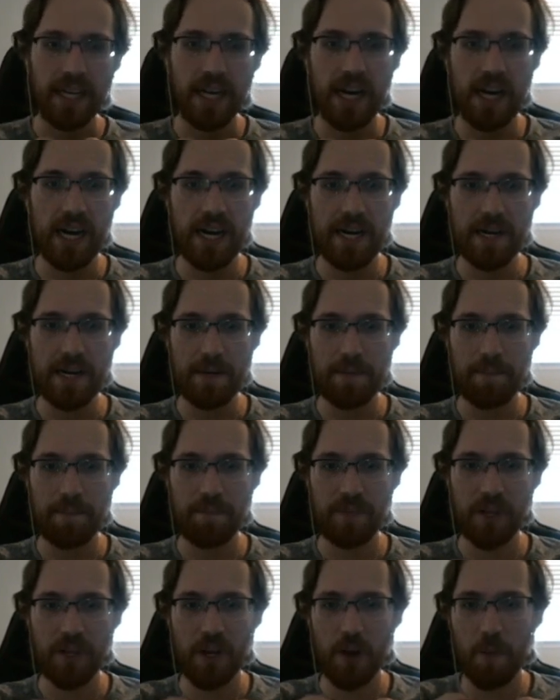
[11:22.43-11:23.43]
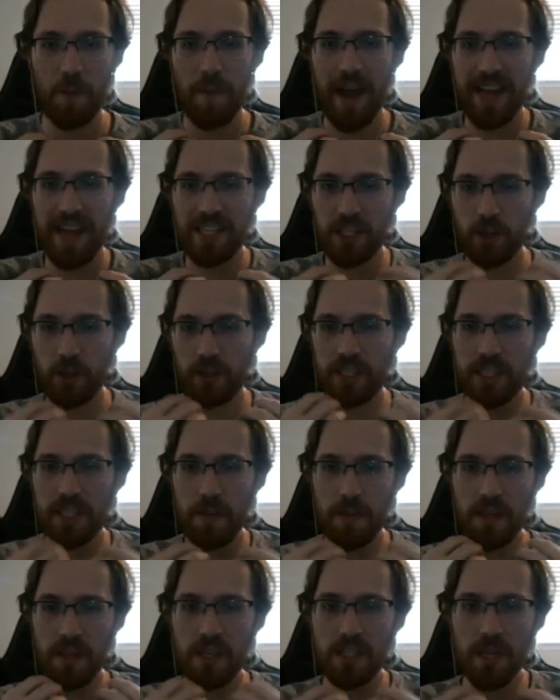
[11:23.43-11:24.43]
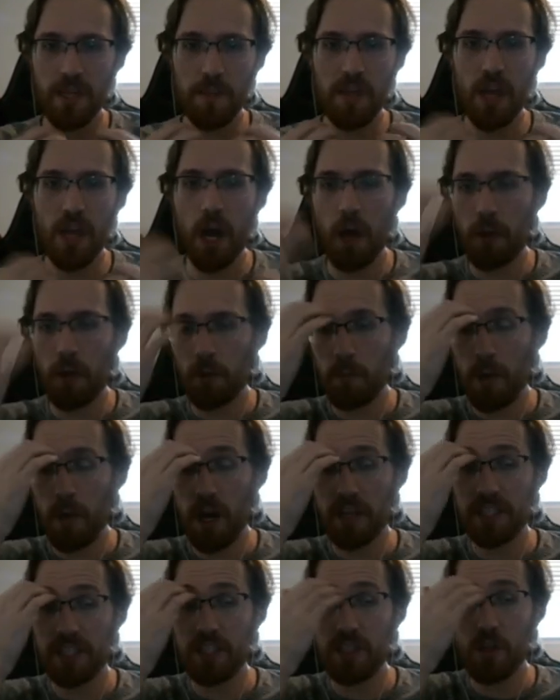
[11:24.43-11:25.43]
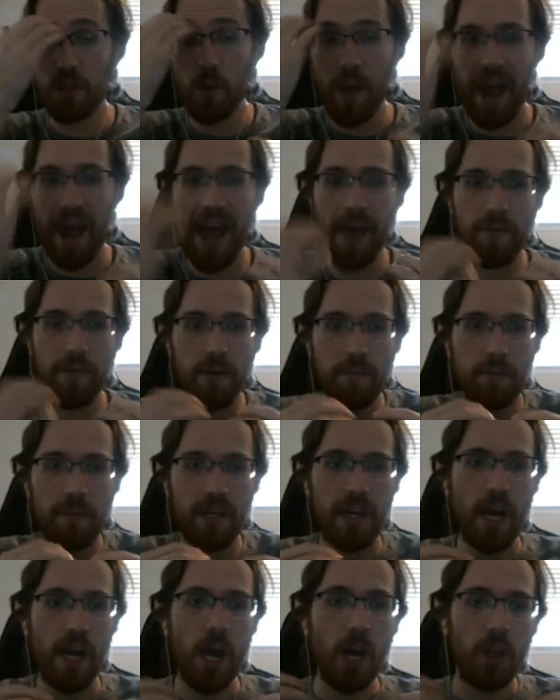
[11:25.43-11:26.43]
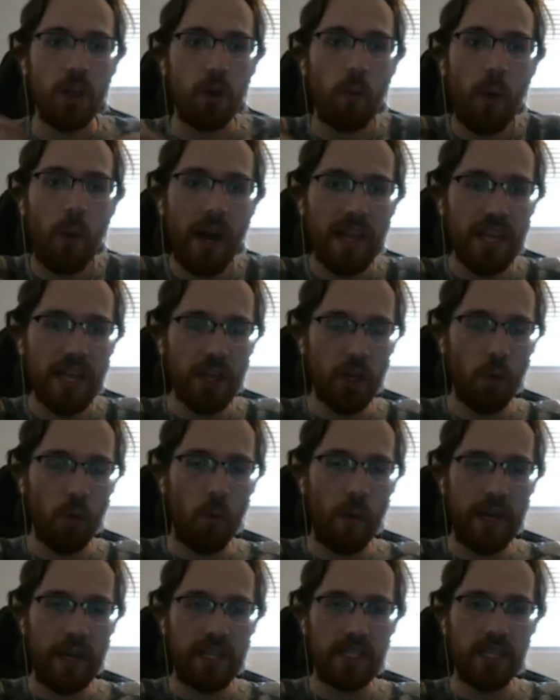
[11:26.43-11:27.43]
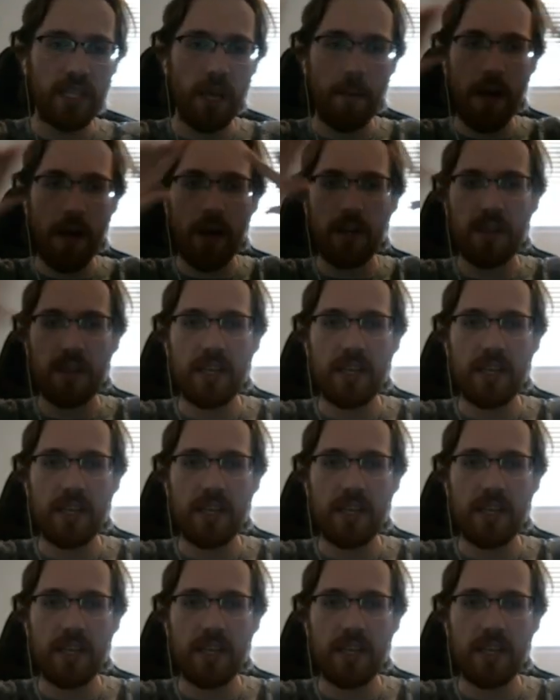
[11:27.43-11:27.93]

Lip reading: You know, Masquerade, some of the other moths do have it, but the way that the wings come out and